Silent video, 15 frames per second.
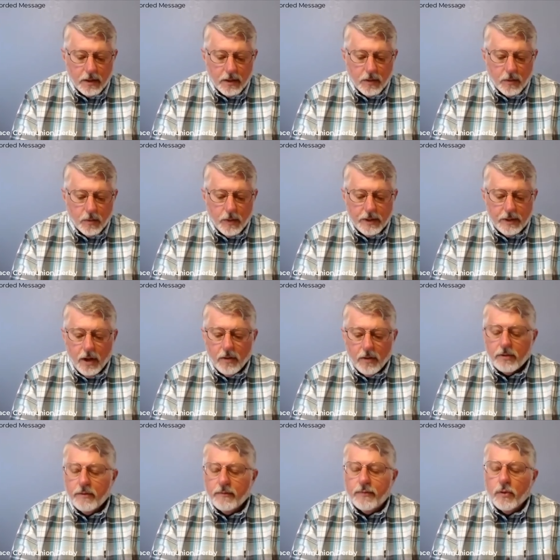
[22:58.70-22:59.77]
We don't
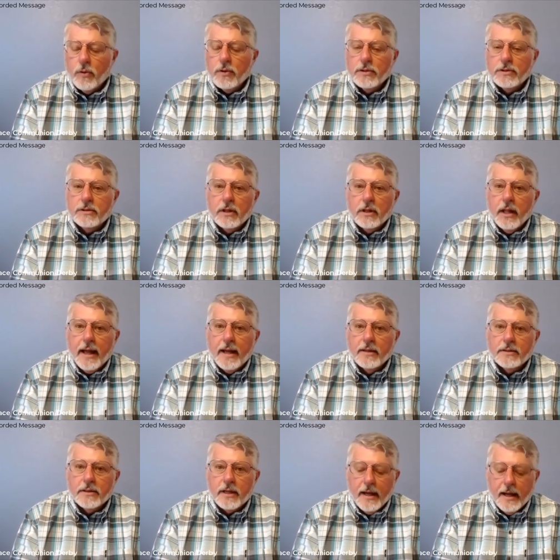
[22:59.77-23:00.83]
deforest the
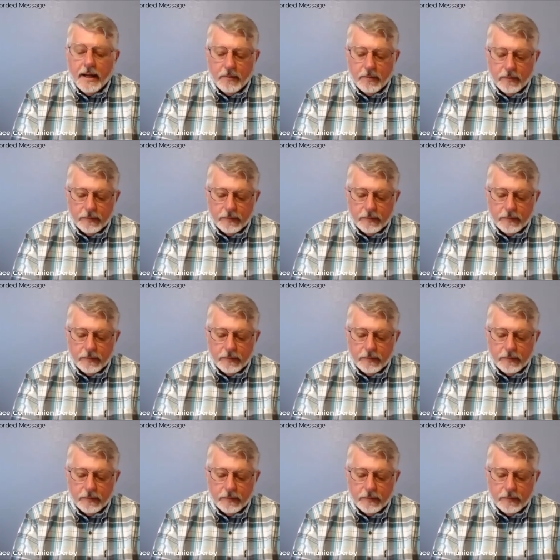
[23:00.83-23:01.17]
landscape.